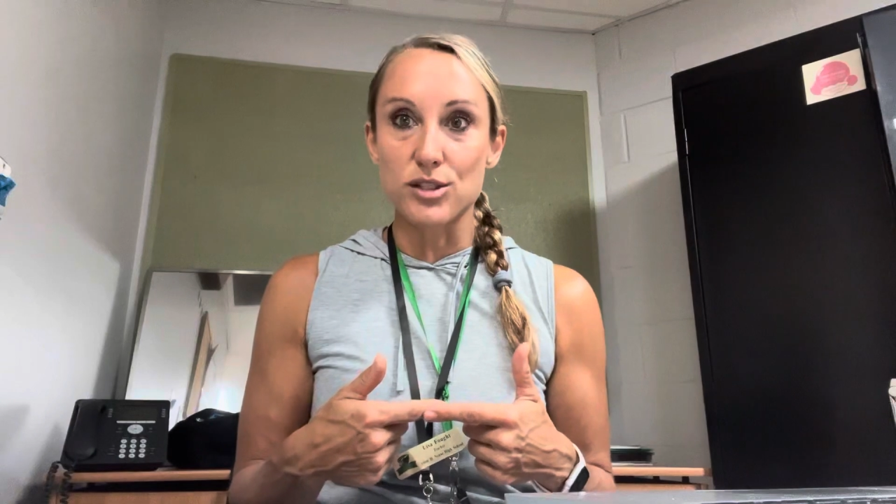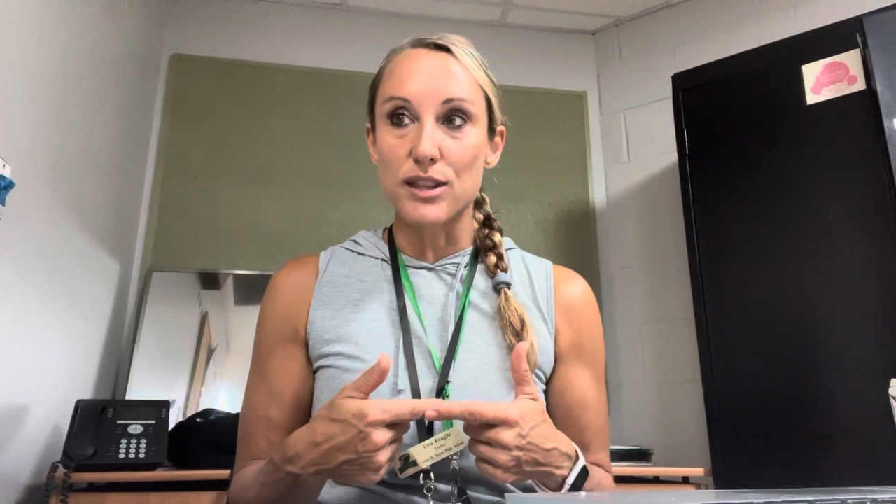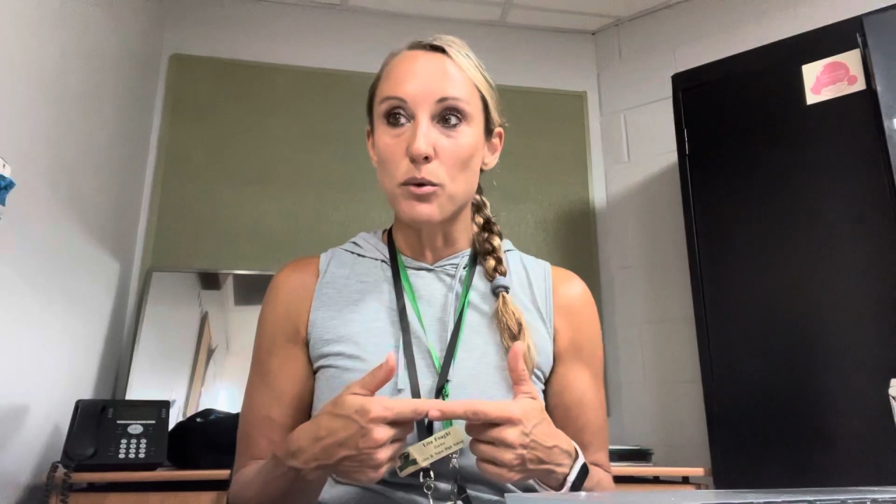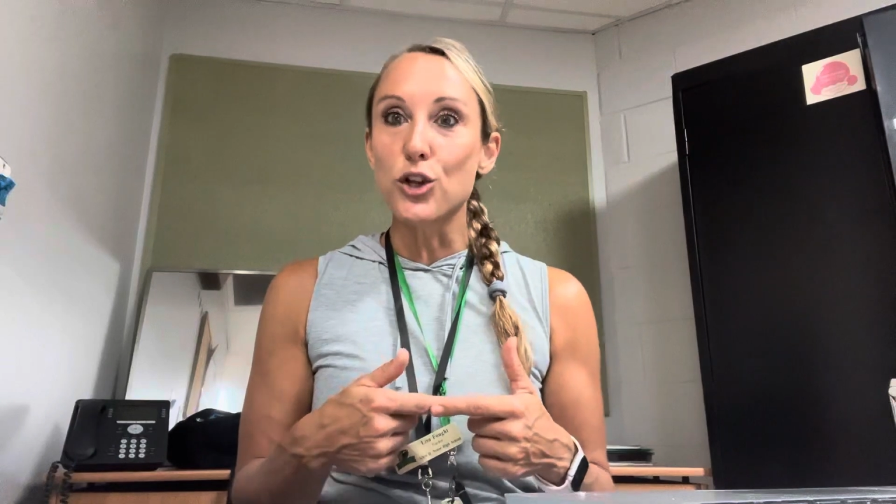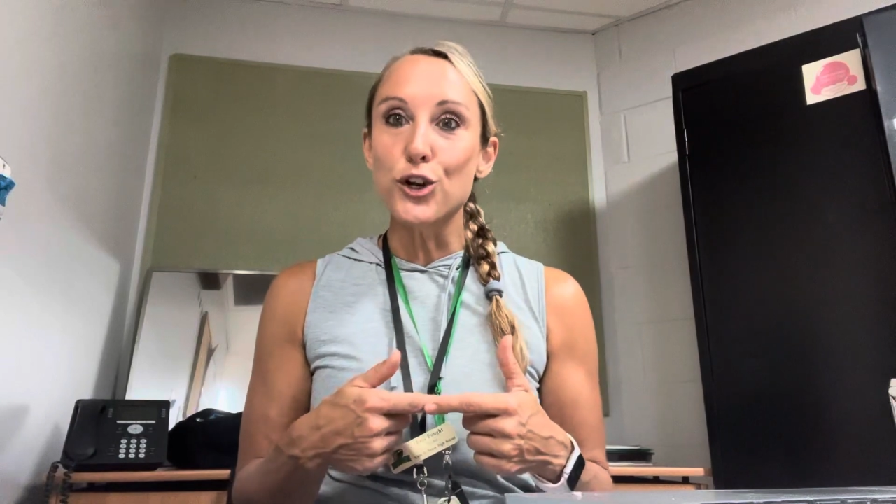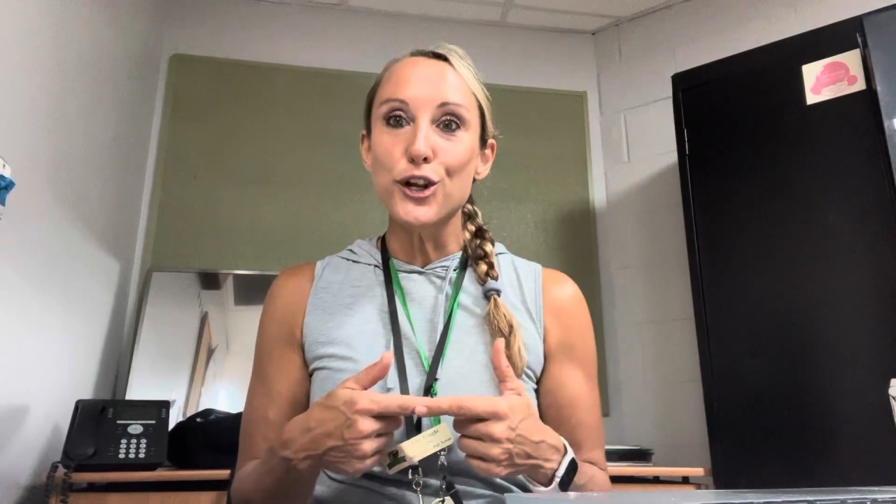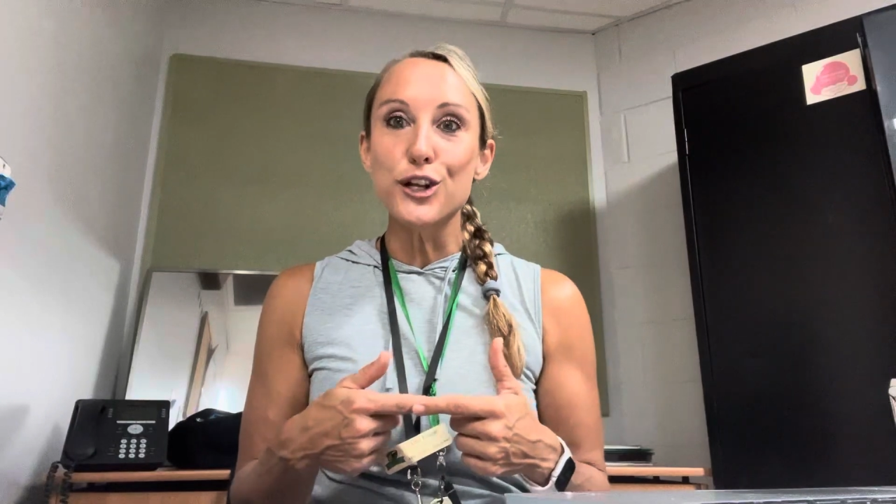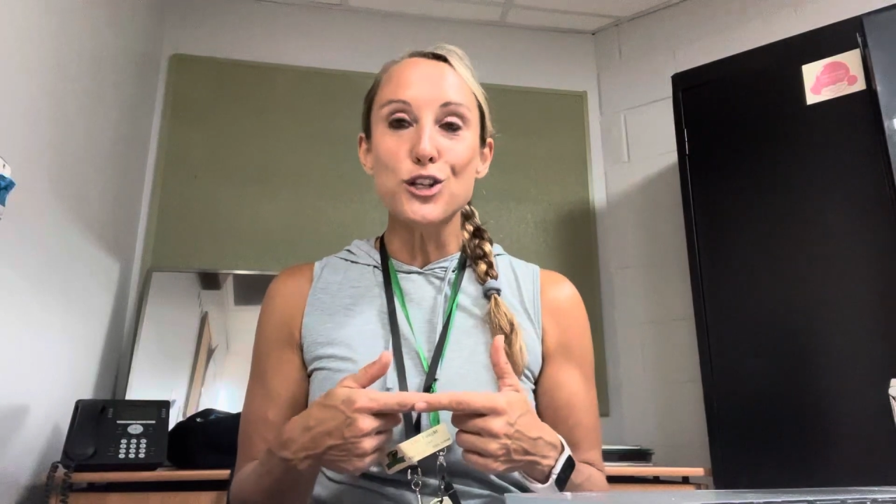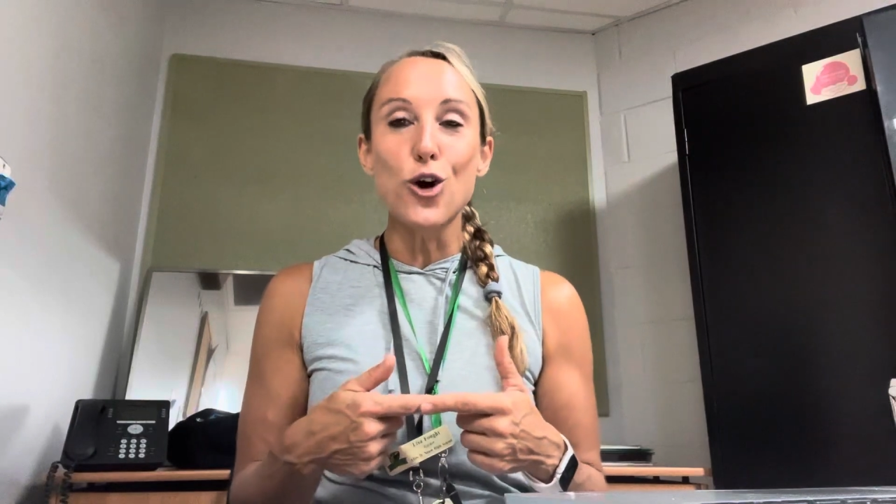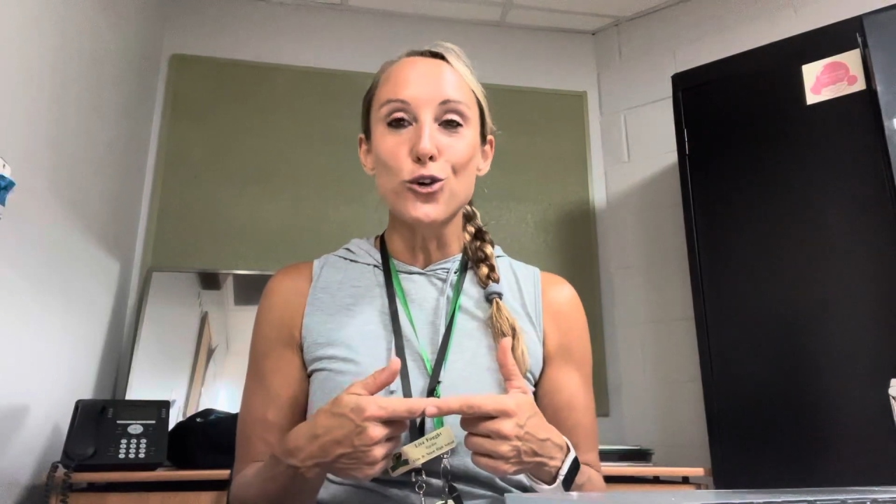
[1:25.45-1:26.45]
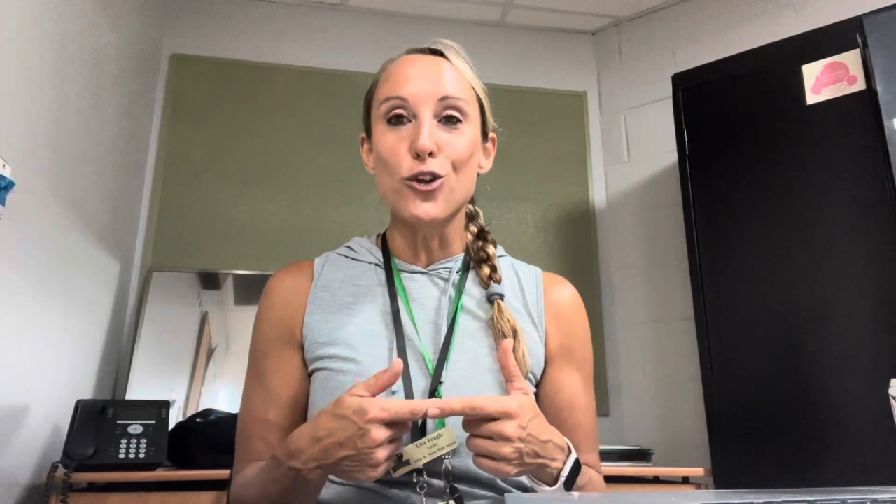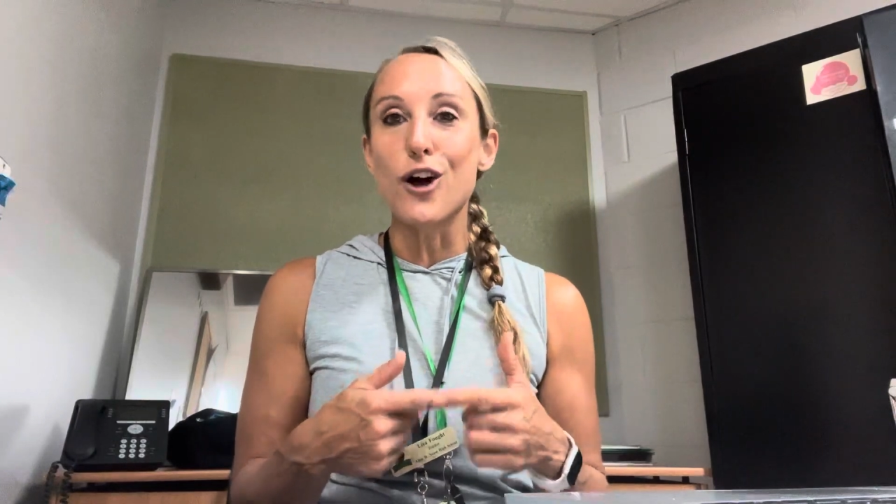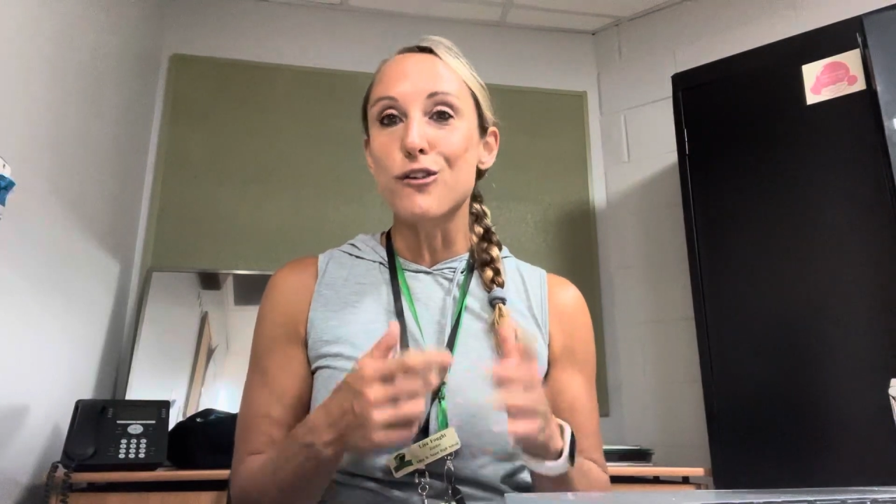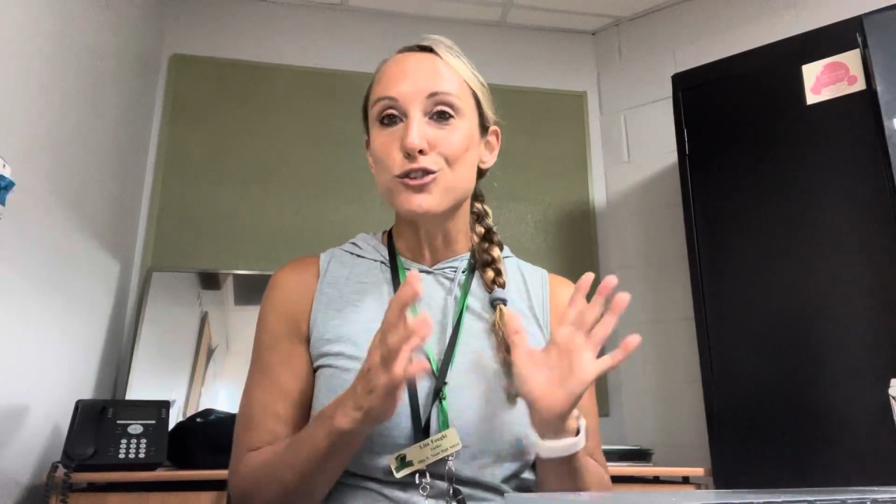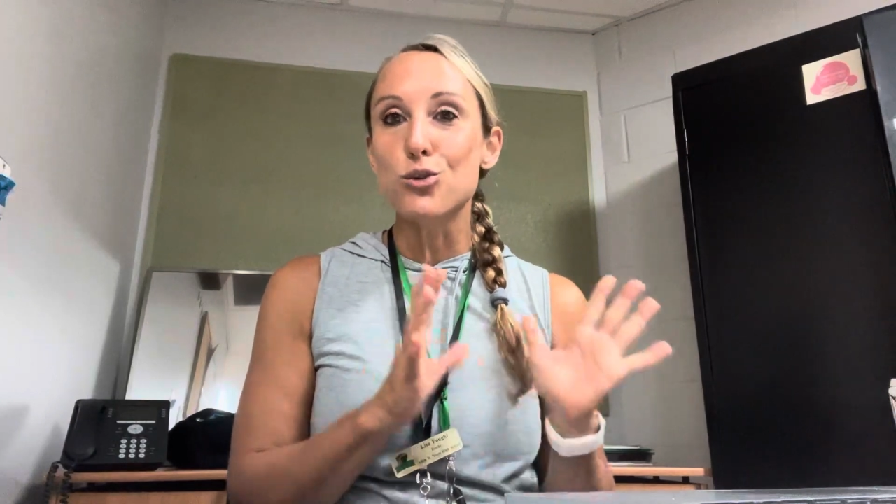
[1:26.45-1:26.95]
So they will learn a total
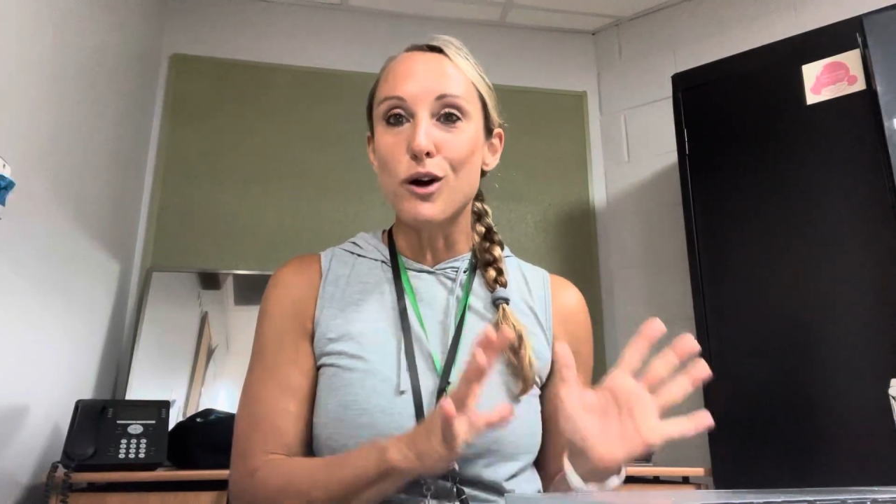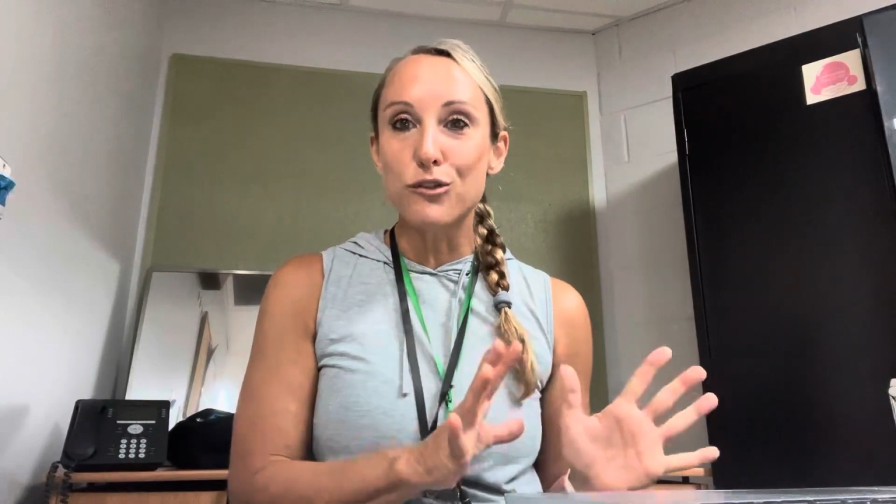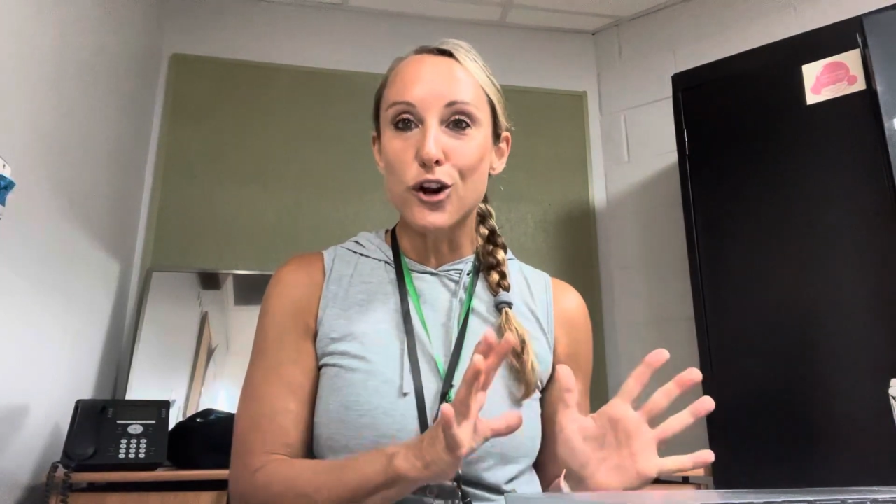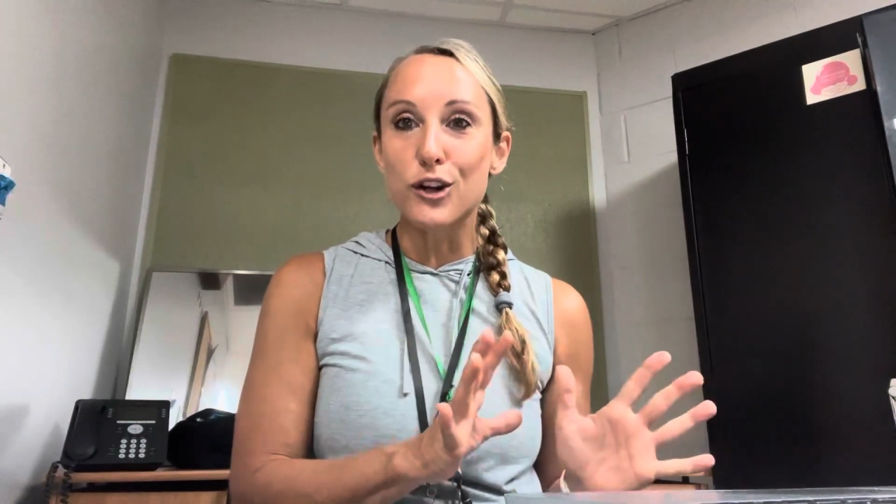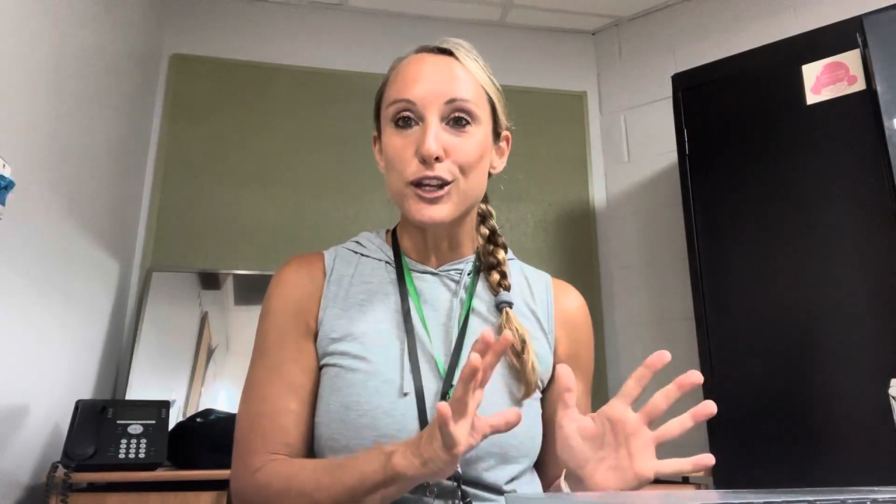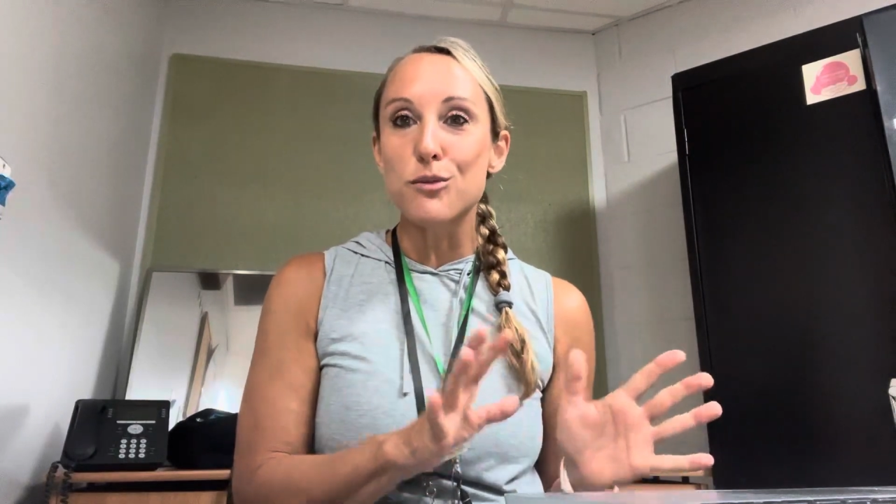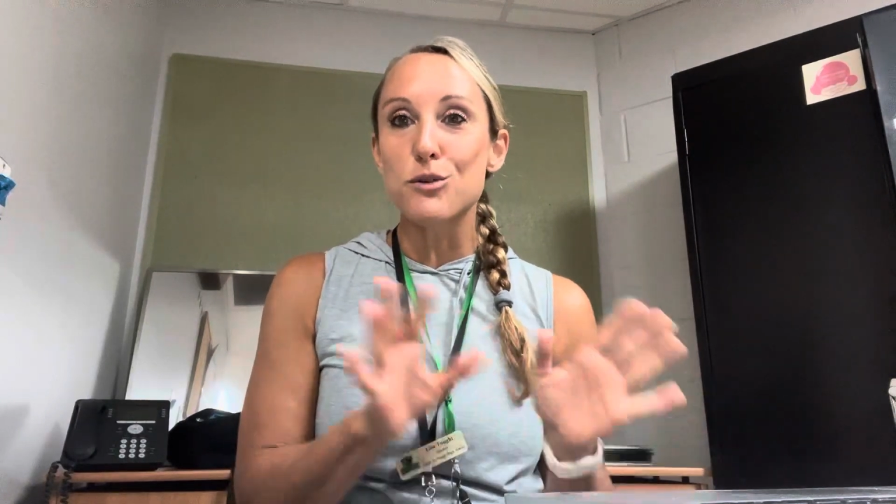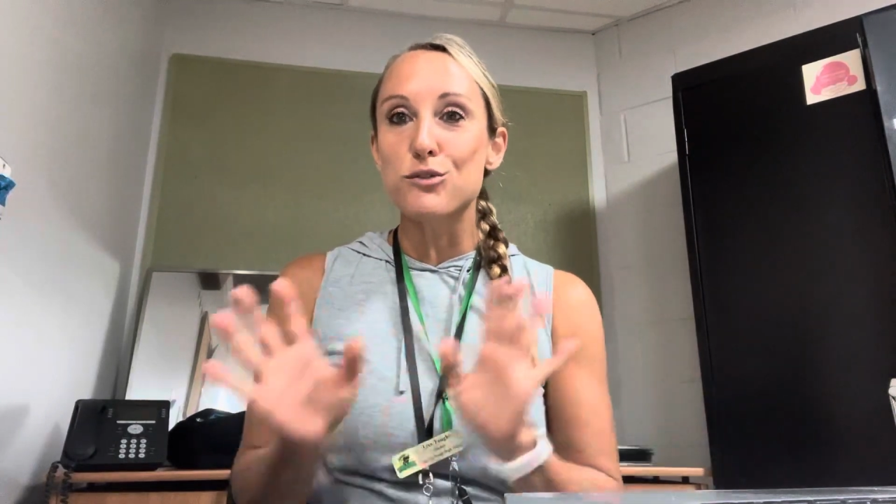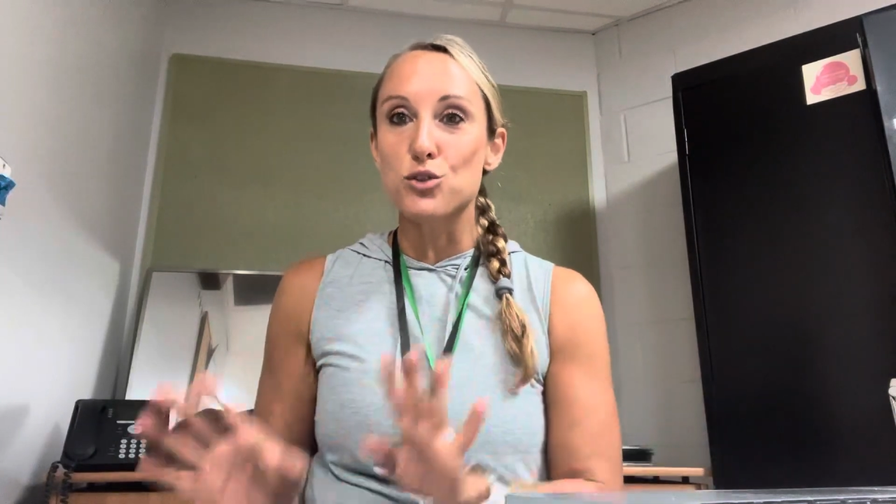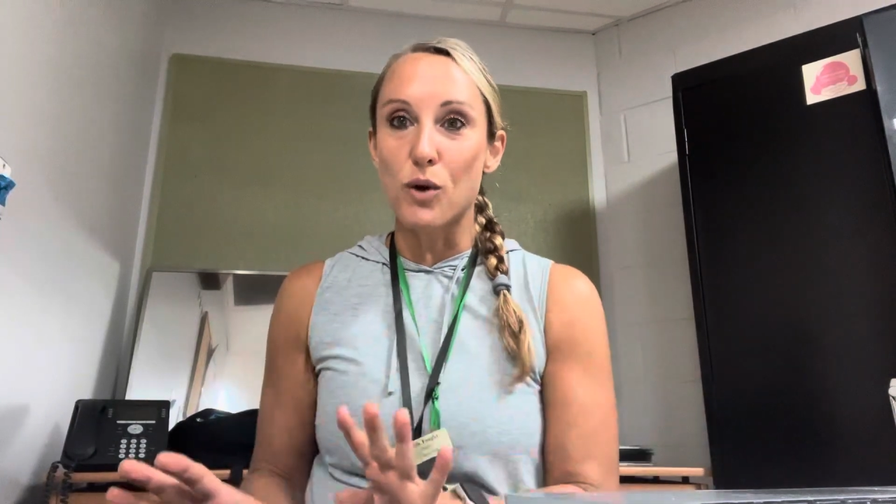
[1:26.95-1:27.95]
of 12 cardio moves,